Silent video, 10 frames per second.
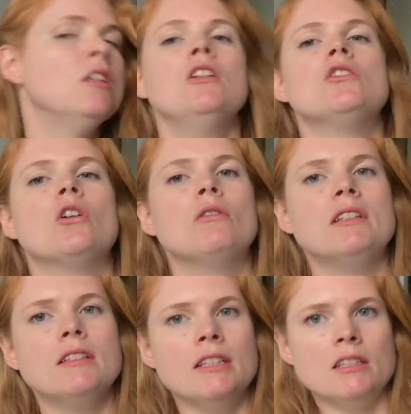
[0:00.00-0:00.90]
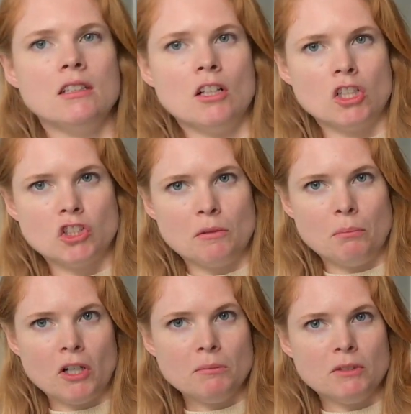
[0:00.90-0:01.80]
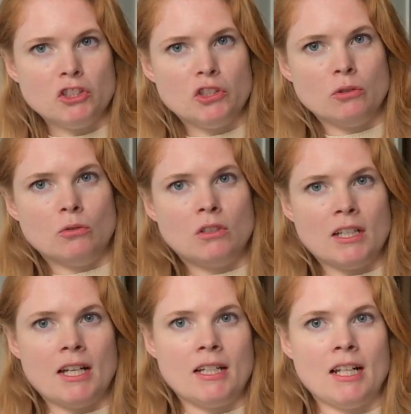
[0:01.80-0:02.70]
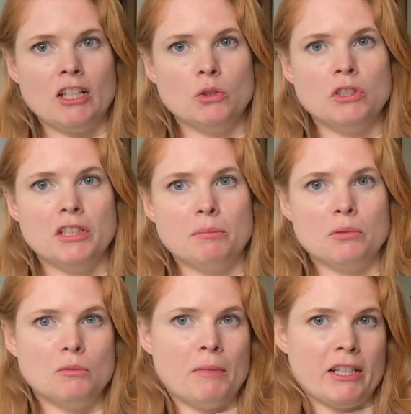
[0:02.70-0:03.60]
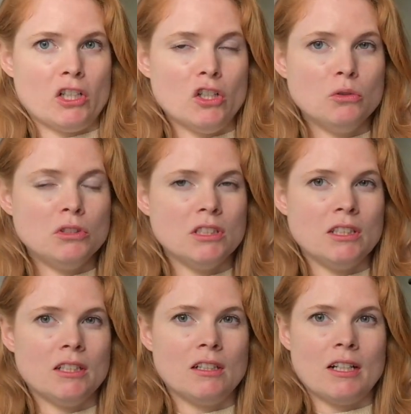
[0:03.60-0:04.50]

So in this large compartment I usually put my clothes in here,